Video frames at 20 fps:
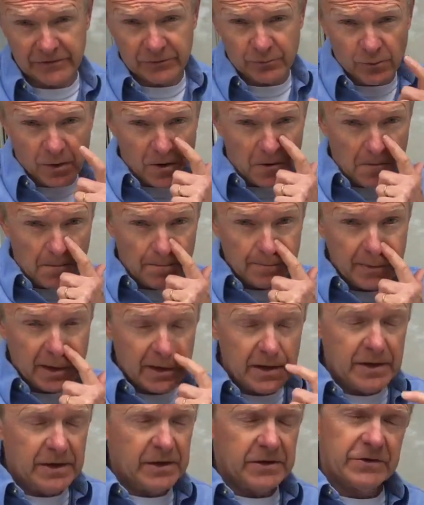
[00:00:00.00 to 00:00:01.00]
as well.
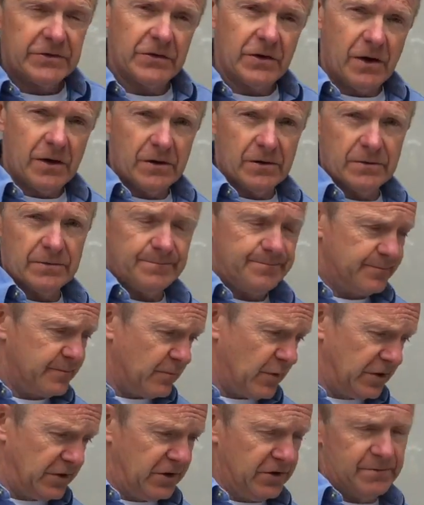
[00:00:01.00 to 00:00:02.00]
So
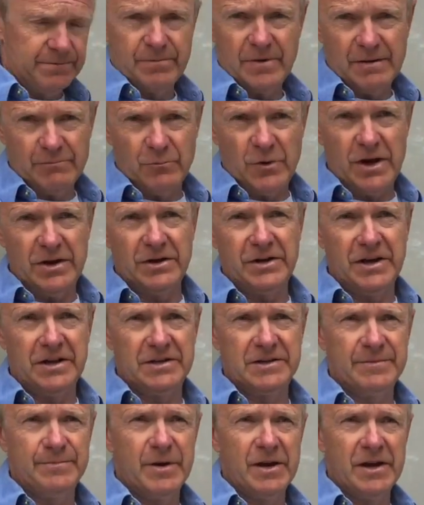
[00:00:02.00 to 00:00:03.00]
when you're where you
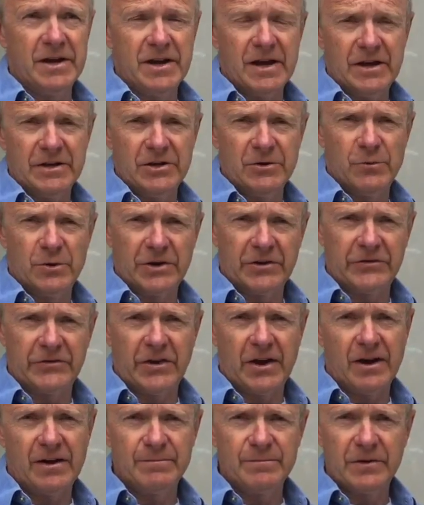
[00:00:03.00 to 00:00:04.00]
need to be and you want to
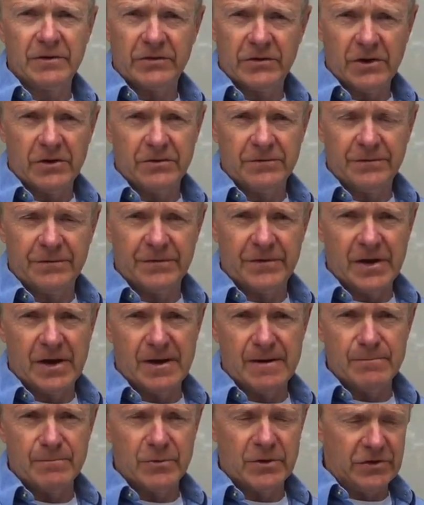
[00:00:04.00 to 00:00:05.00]
set up yourself
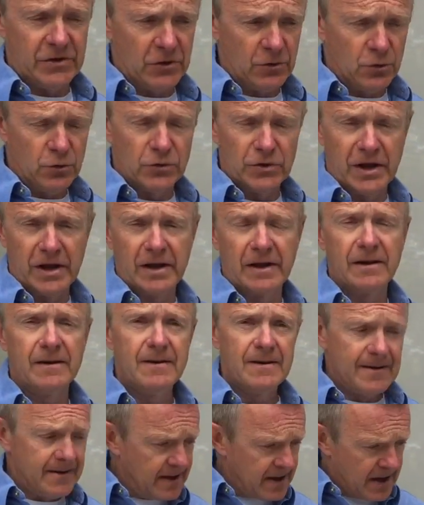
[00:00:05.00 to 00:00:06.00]
with the awning,
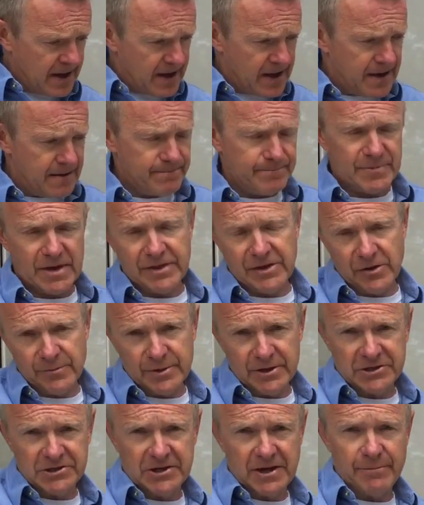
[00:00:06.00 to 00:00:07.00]
and
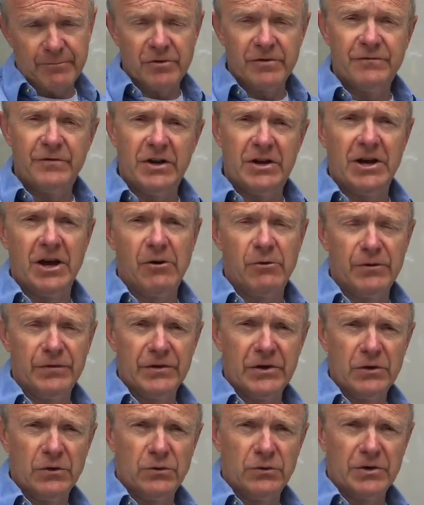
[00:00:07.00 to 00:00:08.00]
there'll be a separate video
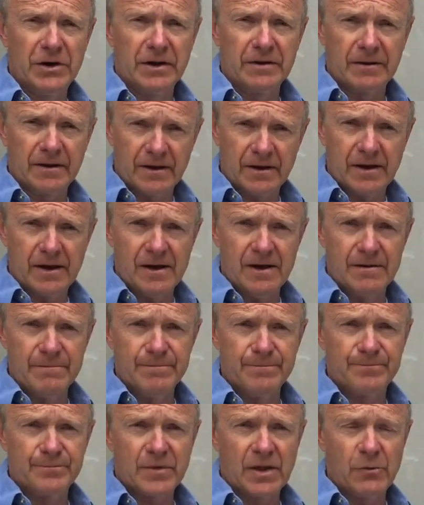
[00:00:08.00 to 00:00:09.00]
on the awning
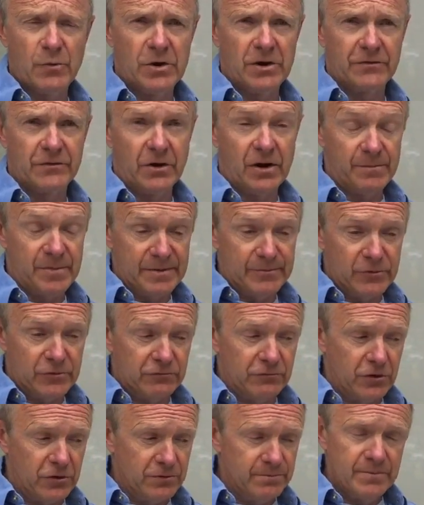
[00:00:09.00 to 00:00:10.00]
when I've got a bit
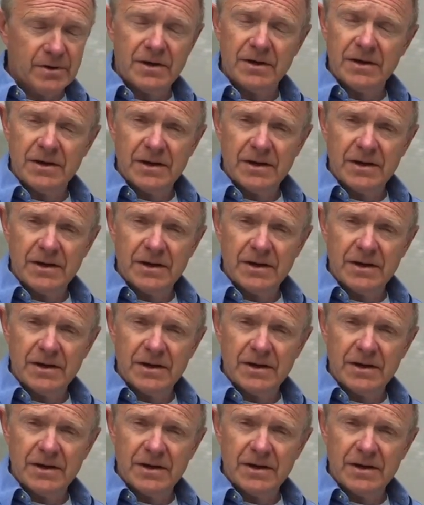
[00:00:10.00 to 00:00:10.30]
more room.